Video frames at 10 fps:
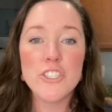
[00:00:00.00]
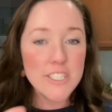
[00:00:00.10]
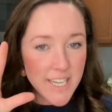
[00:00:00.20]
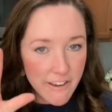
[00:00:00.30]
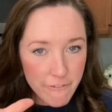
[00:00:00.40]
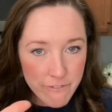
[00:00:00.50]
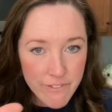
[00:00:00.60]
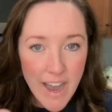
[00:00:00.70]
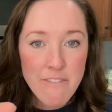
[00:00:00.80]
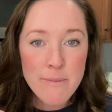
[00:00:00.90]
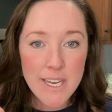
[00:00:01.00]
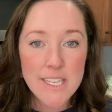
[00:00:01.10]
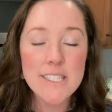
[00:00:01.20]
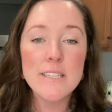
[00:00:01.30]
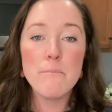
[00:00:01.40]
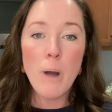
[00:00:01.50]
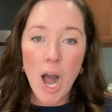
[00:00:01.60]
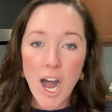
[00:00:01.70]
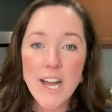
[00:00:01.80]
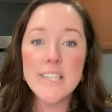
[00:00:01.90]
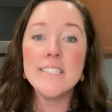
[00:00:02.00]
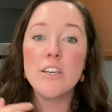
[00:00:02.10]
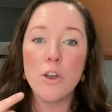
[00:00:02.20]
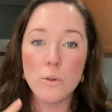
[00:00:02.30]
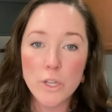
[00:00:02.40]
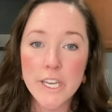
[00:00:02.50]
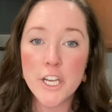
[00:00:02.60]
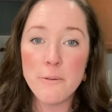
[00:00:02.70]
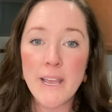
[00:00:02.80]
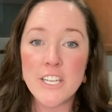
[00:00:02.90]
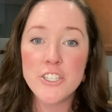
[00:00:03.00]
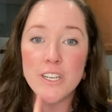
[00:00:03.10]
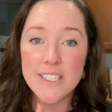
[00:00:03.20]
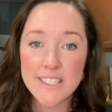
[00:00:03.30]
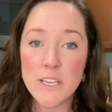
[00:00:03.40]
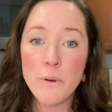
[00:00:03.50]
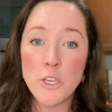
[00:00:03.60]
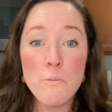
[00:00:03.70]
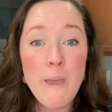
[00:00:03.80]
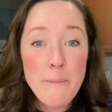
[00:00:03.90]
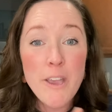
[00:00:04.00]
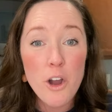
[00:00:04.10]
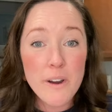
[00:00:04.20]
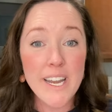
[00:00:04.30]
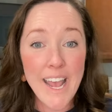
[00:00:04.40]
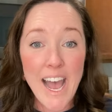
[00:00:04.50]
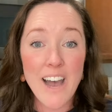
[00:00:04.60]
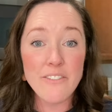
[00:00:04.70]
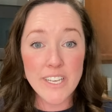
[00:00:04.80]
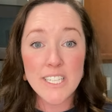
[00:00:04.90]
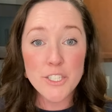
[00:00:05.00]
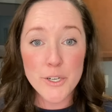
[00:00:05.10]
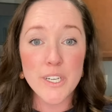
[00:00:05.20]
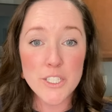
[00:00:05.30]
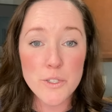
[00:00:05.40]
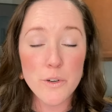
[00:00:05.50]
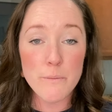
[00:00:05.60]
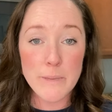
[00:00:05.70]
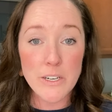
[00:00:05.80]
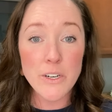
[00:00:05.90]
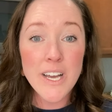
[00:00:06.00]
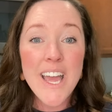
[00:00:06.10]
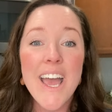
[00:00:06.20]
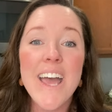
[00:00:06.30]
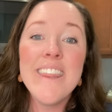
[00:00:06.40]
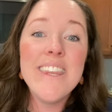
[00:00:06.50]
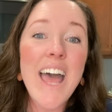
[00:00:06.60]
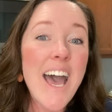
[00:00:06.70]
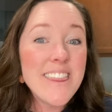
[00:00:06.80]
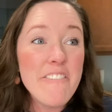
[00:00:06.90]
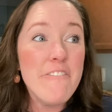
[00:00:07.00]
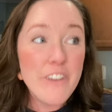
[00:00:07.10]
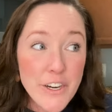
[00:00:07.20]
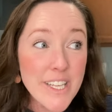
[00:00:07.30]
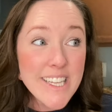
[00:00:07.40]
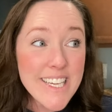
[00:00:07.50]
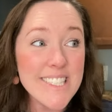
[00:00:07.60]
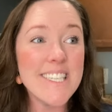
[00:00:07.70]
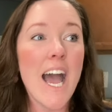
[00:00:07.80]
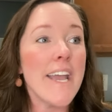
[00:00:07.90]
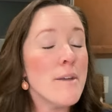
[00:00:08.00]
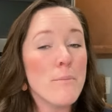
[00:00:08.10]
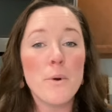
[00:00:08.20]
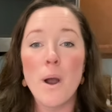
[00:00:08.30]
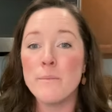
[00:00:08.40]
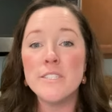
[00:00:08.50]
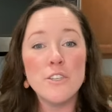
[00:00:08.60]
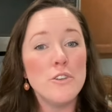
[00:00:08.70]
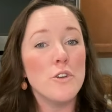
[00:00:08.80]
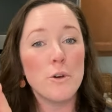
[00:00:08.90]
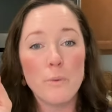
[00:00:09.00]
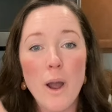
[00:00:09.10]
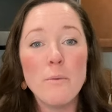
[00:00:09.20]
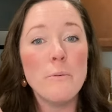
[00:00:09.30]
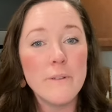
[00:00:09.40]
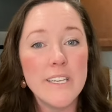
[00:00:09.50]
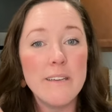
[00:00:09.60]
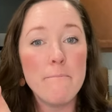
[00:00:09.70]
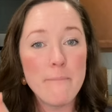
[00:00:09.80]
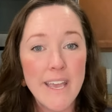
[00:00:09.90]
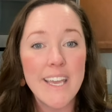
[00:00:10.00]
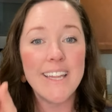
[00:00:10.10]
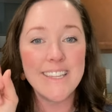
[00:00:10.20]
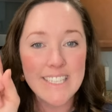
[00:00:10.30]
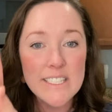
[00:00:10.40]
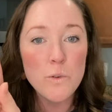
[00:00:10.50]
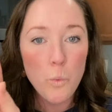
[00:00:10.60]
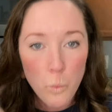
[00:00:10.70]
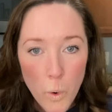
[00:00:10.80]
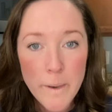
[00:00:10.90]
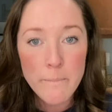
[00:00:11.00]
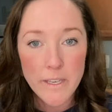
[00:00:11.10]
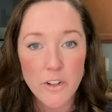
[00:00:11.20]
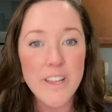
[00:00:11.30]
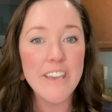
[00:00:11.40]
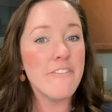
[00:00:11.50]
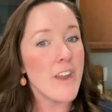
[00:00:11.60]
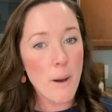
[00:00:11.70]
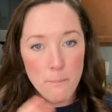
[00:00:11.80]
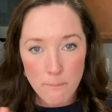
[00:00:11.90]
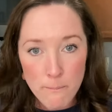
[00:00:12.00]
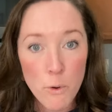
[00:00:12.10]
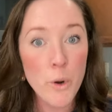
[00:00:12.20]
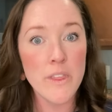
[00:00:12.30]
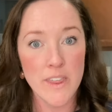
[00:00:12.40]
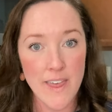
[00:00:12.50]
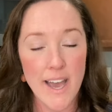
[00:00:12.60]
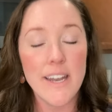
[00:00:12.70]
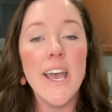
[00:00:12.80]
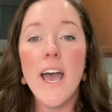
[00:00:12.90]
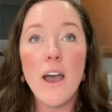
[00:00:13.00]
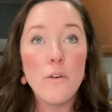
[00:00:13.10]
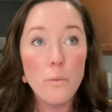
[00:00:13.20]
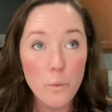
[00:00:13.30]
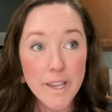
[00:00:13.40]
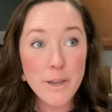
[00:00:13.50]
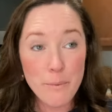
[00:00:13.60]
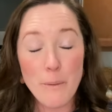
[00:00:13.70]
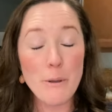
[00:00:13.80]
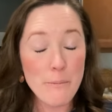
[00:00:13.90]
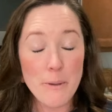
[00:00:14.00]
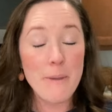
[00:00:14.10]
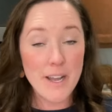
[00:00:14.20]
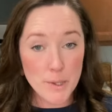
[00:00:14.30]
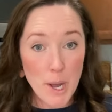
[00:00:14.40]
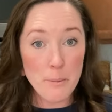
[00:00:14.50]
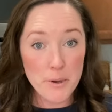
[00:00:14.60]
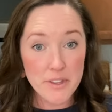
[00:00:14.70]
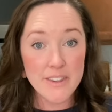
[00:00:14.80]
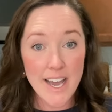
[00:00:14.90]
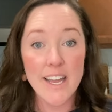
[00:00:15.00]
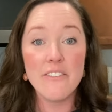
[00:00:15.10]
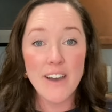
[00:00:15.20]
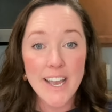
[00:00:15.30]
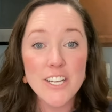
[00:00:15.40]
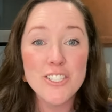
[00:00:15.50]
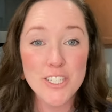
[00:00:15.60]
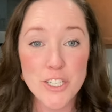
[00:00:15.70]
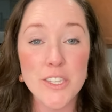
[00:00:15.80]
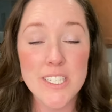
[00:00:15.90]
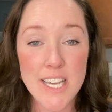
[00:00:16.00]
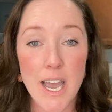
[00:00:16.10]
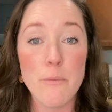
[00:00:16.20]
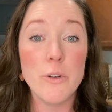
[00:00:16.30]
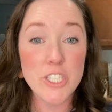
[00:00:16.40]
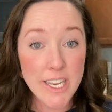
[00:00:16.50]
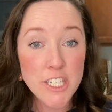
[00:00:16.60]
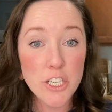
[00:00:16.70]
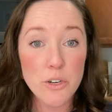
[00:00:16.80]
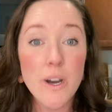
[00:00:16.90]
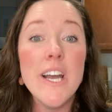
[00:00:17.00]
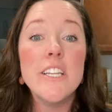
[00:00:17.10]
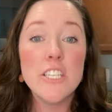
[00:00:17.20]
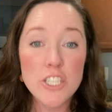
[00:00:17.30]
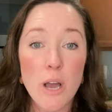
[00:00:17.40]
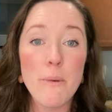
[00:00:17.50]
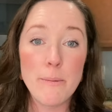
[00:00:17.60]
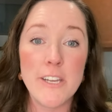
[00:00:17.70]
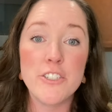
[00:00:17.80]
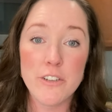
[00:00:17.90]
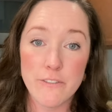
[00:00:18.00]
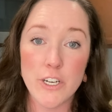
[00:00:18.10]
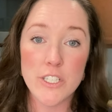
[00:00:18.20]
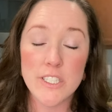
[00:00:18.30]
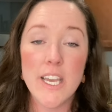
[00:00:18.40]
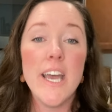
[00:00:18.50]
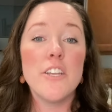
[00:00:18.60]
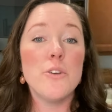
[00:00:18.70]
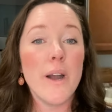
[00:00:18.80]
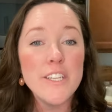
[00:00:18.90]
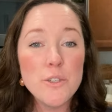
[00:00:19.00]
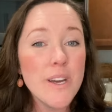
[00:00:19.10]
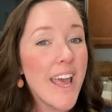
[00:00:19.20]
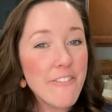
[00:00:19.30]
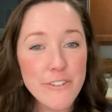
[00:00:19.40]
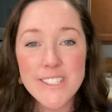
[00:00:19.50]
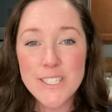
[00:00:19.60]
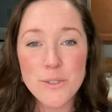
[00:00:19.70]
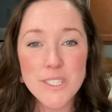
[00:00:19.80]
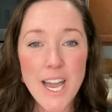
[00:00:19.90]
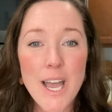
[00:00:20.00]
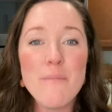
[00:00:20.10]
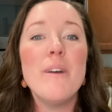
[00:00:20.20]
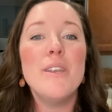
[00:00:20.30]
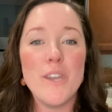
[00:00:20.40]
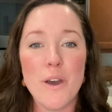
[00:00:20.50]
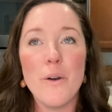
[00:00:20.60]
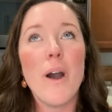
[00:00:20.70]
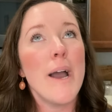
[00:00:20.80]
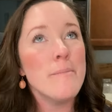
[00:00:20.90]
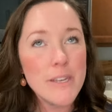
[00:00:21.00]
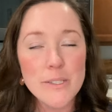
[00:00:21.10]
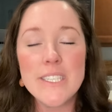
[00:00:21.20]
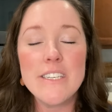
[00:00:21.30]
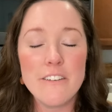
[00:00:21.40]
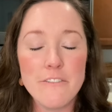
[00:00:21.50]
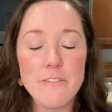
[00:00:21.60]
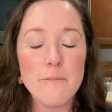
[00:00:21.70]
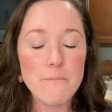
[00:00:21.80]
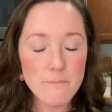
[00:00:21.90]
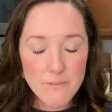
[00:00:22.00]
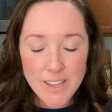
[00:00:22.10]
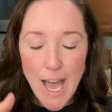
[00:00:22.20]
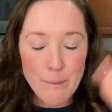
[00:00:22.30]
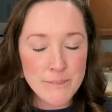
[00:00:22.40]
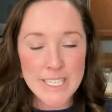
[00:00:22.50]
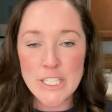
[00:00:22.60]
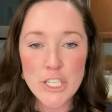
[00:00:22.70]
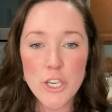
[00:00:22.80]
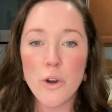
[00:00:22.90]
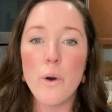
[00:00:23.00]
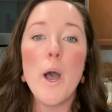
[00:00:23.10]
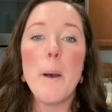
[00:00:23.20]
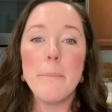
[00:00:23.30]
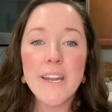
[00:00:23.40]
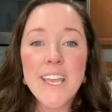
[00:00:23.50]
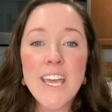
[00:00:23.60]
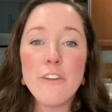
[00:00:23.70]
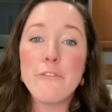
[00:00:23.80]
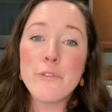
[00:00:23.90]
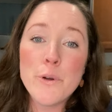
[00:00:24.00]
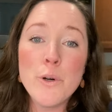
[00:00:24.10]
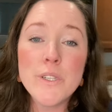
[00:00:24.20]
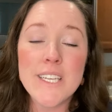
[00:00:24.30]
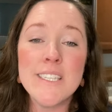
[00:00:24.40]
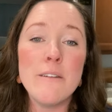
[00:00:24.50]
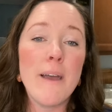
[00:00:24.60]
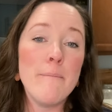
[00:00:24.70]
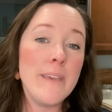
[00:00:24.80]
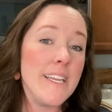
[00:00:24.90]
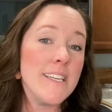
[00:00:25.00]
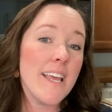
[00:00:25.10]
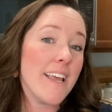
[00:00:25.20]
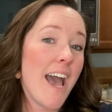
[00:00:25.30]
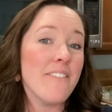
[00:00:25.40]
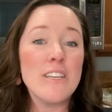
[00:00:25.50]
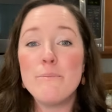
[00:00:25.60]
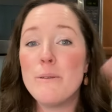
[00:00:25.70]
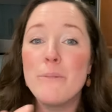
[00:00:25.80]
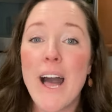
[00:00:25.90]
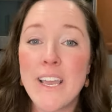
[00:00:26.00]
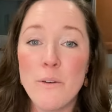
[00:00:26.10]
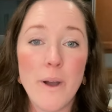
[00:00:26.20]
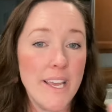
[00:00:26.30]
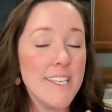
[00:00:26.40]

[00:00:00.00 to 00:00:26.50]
Just take five minutes, pause, go look at your pantry, see what you maybe already have and can turn into a meal. And at the very least, I can promise you, you could probably make at least one meal, if not more than that, we could probably make a lot more than that if I actually took the time, which I do, to shop my pantry first. Do I do it every single time? No, I'm guilty of lapsing too. But again, frugal doesn't mean having to be black and white.